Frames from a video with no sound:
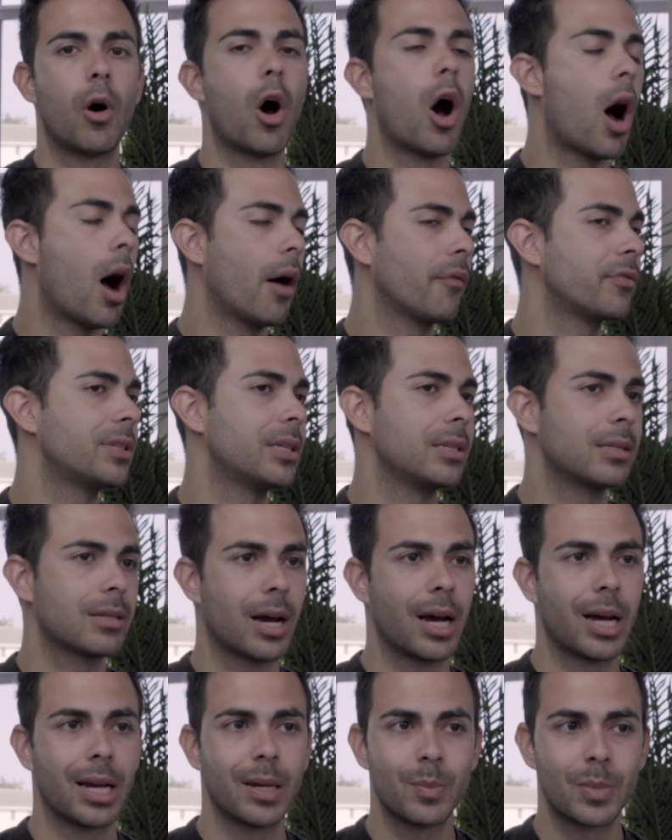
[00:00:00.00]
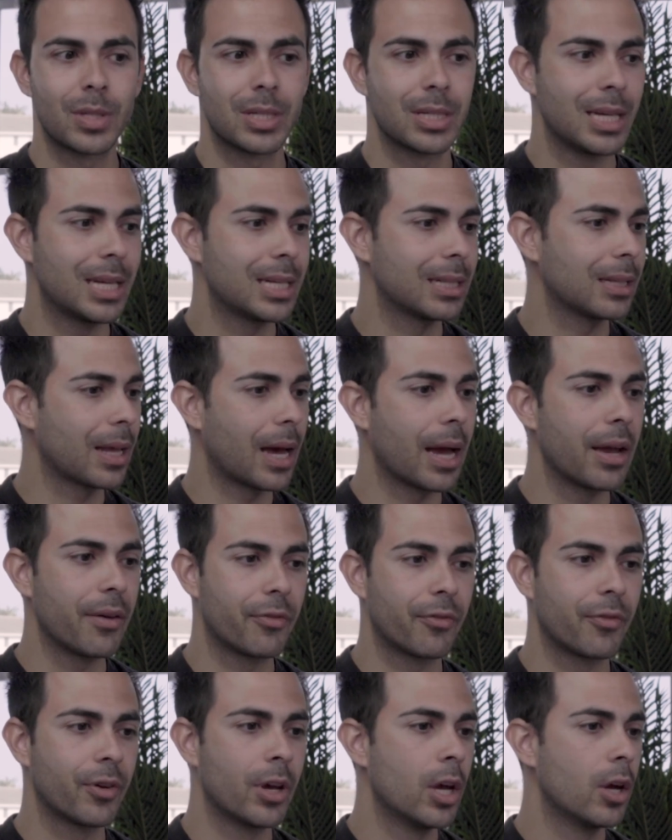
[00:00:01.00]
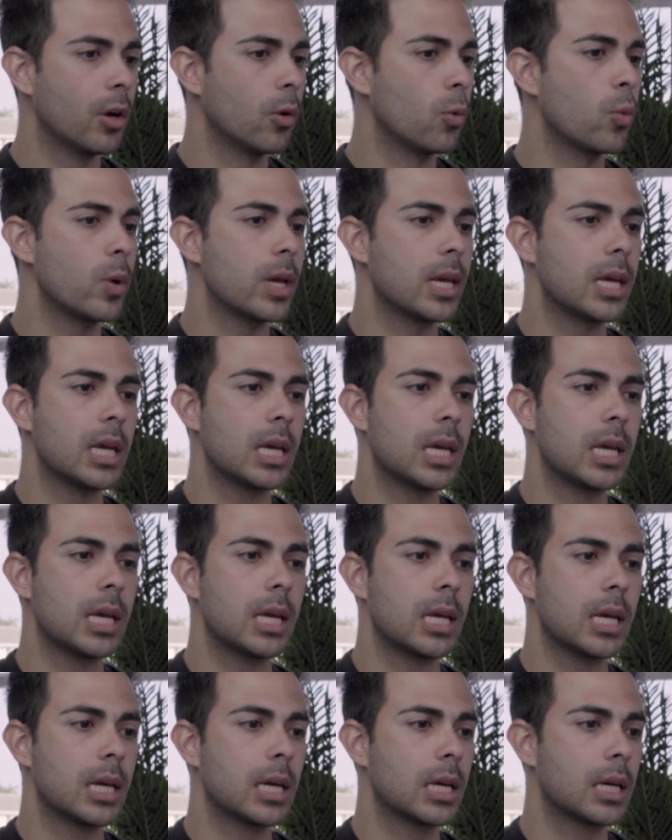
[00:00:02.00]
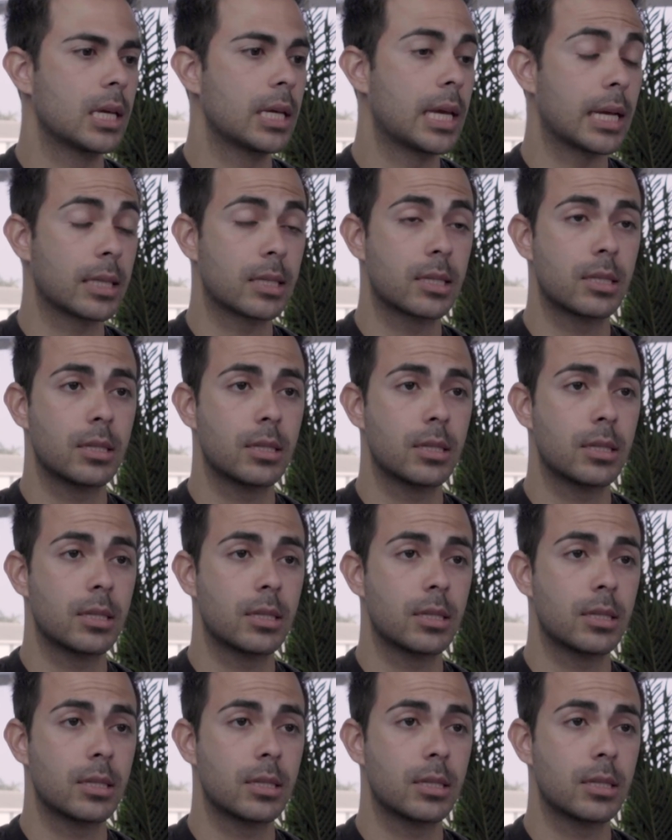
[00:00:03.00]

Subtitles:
Oftentimes in life, we get